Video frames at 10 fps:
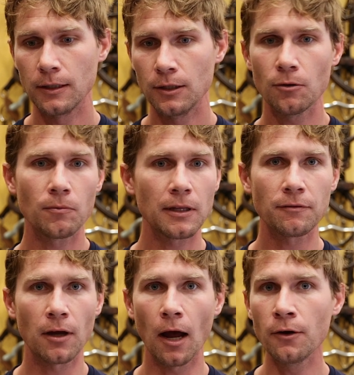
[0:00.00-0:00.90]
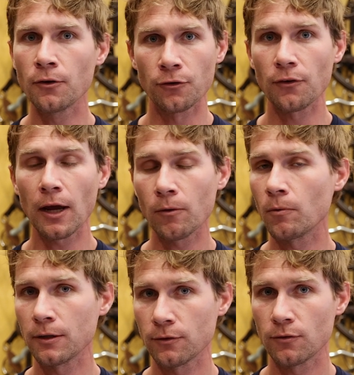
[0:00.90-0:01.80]
You don't really have to understand
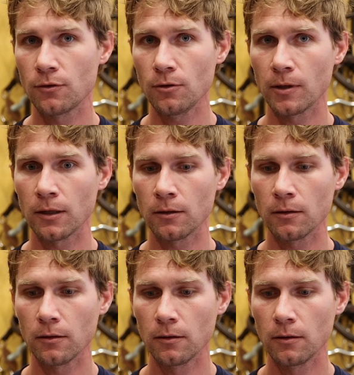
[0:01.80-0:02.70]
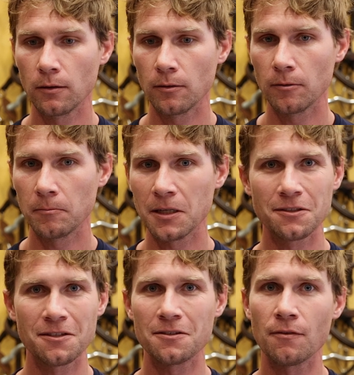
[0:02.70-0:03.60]
what it's doing
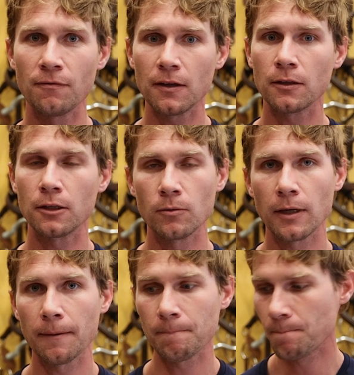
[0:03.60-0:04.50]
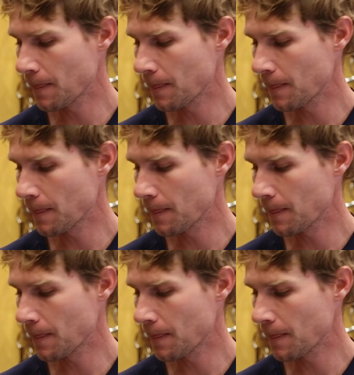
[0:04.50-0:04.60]
because it's the feeling you get.